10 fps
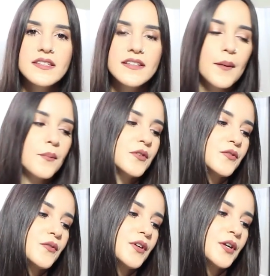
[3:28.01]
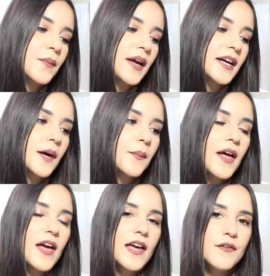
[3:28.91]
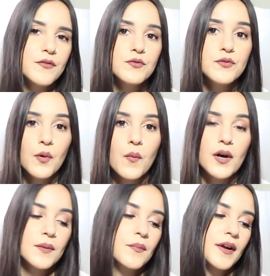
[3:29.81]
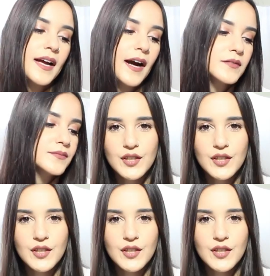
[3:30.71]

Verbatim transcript: step when doing your makeup if you don't want to break out.